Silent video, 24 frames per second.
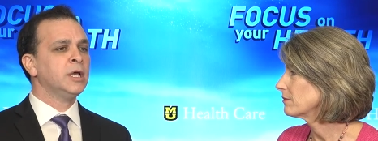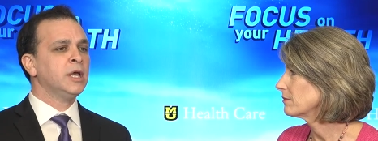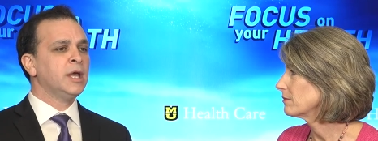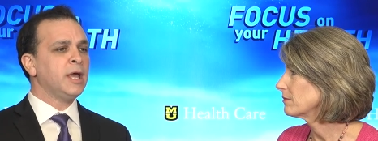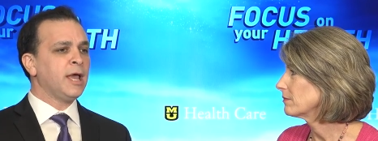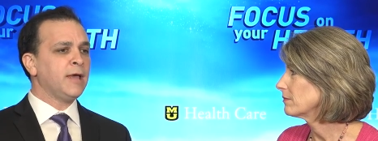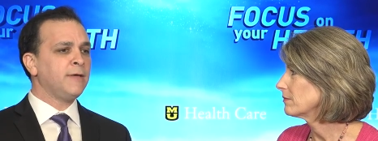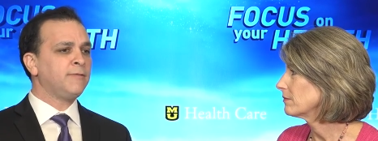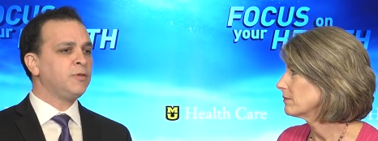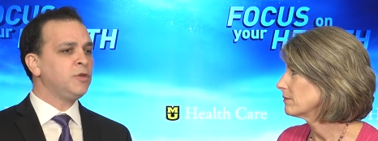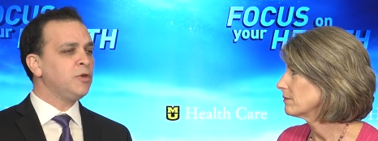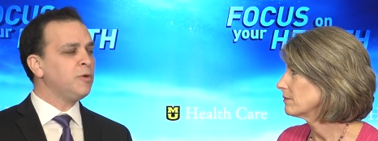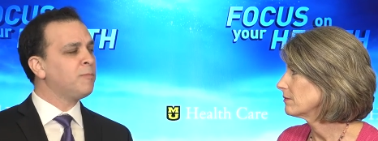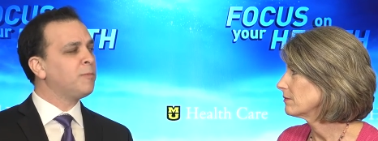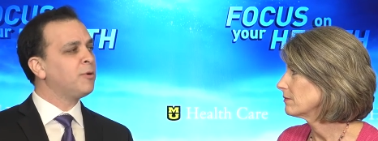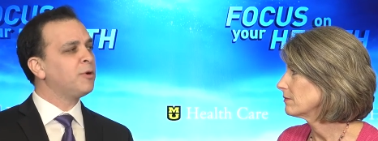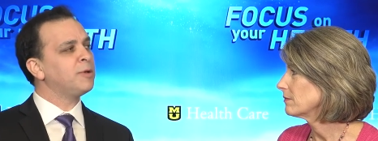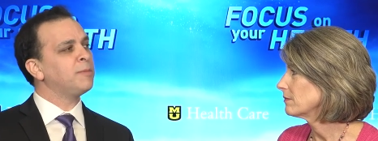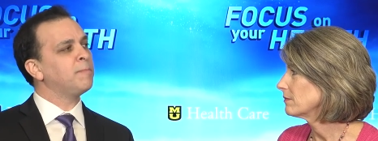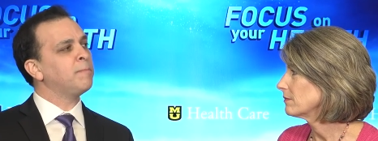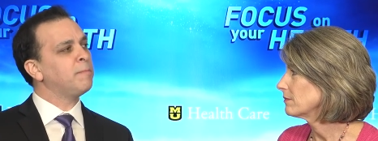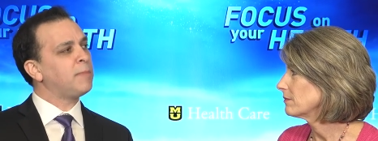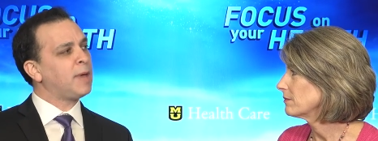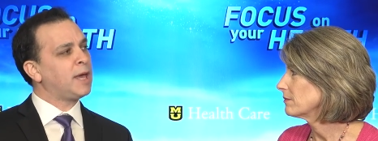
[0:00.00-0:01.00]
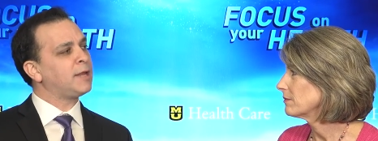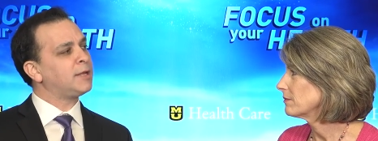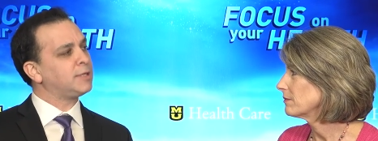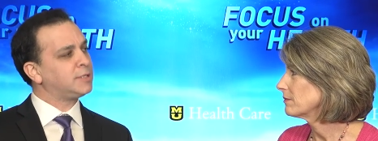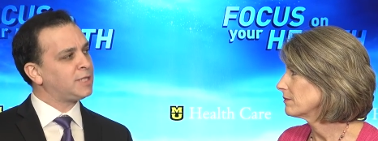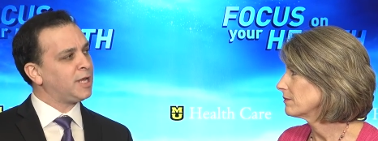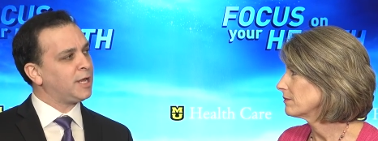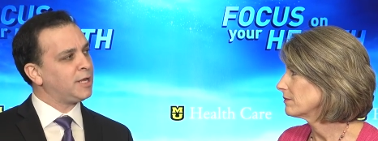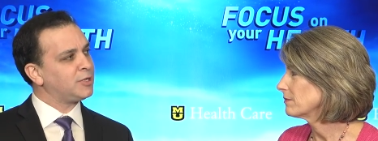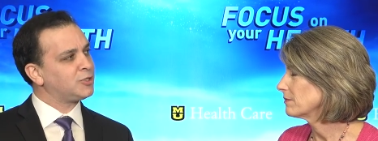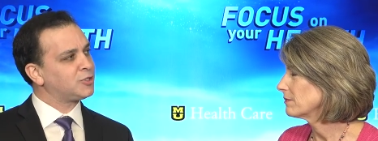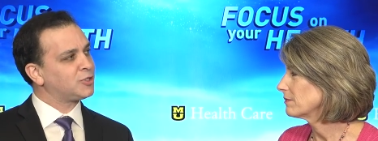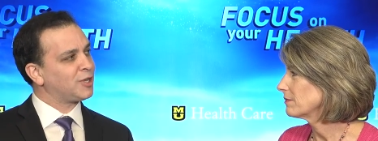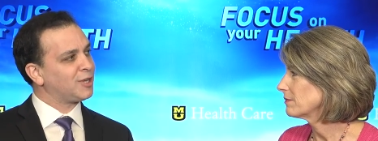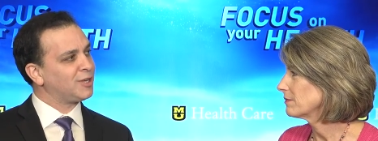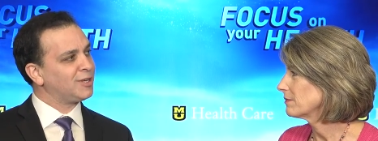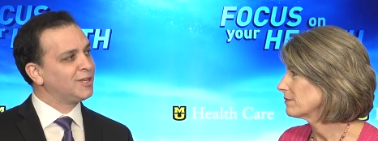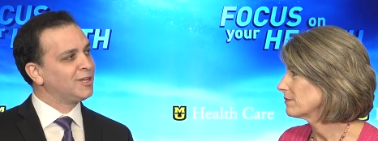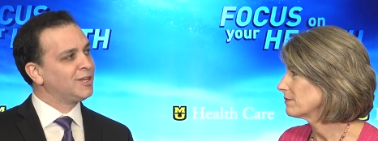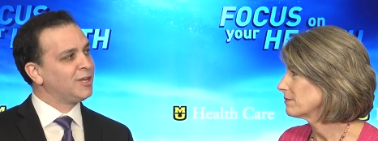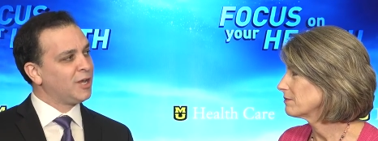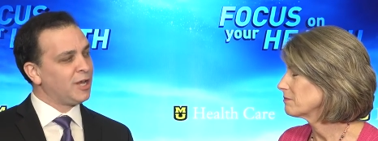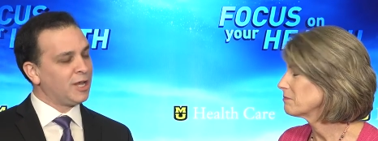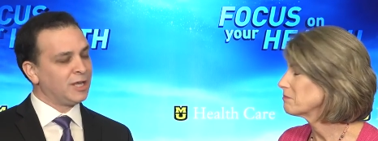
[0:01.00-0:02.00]
Speaker 1: If you put meditation
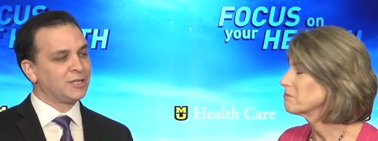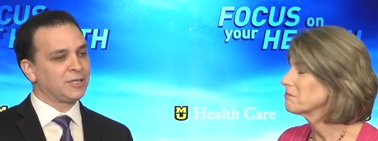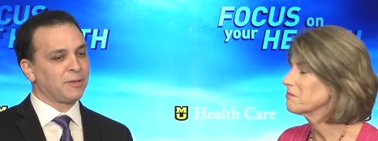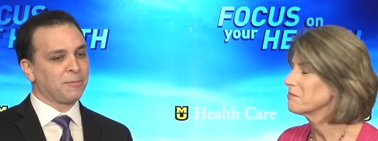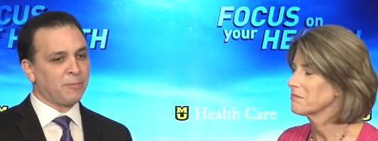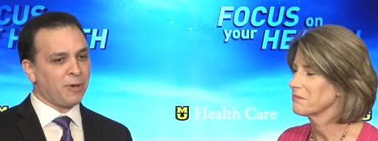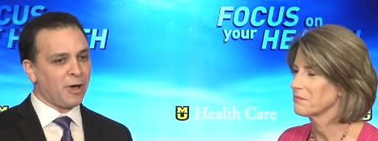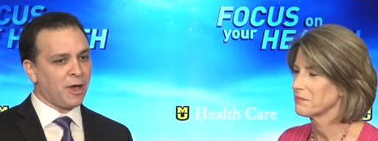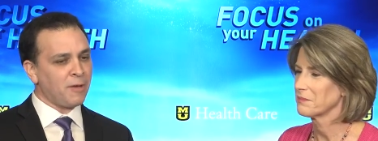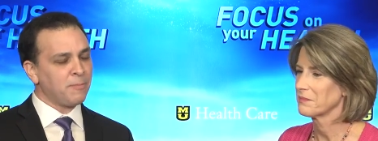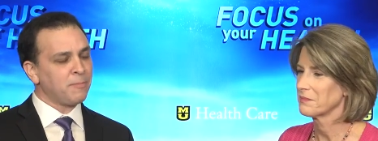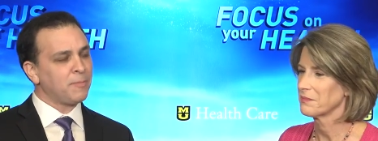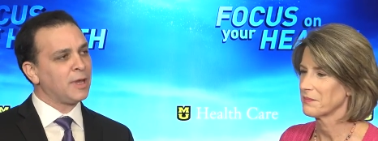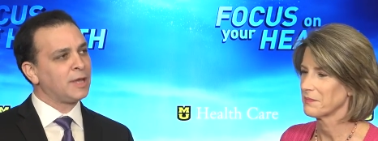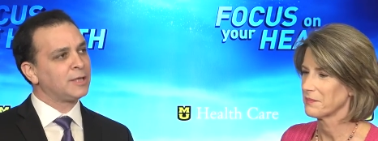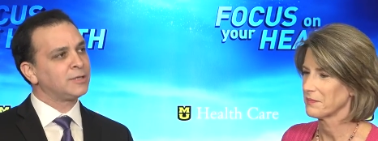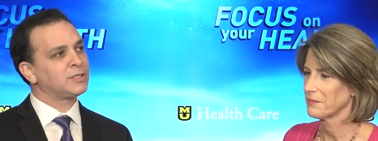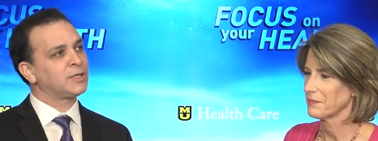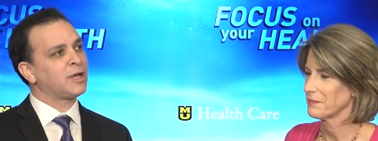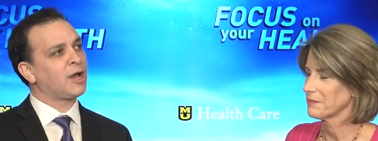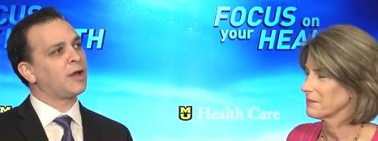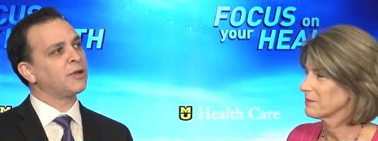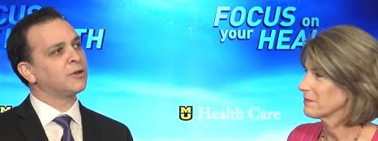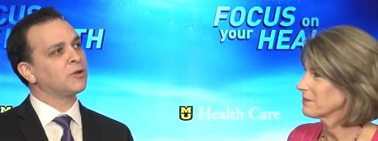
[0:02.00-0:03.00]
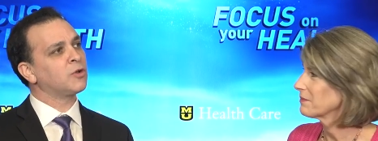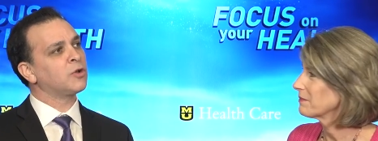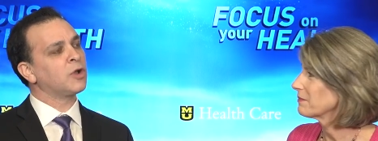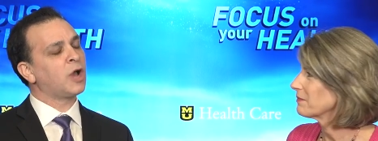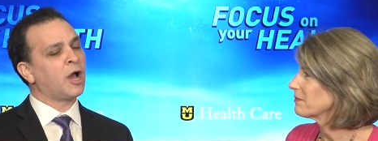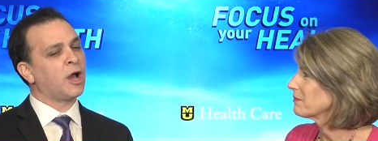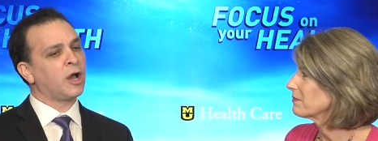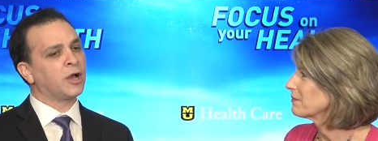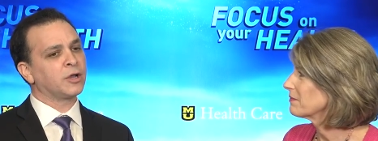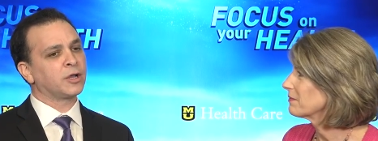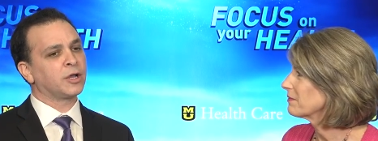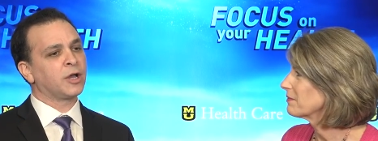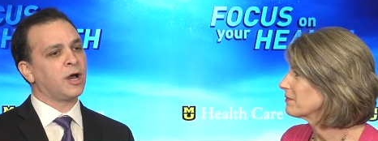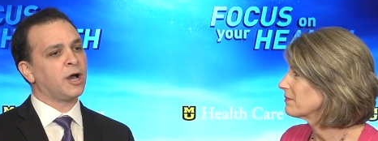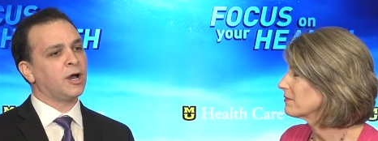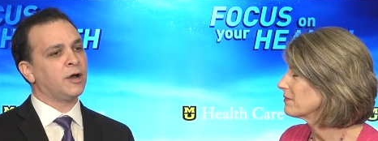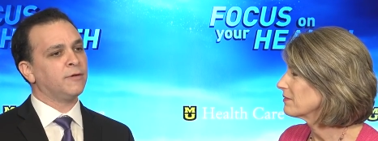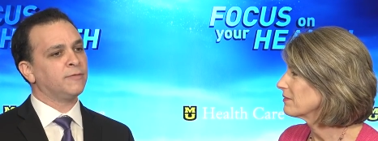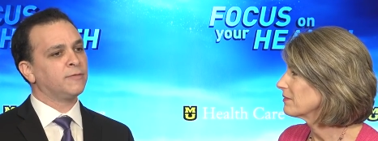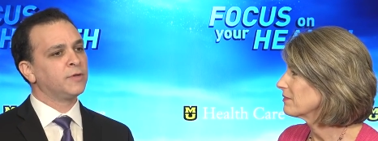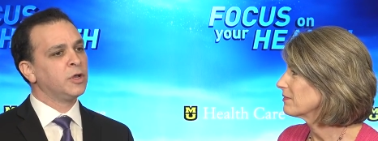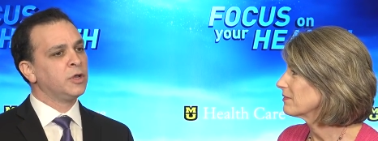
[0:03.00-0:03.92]
into pubmed.gov, uh,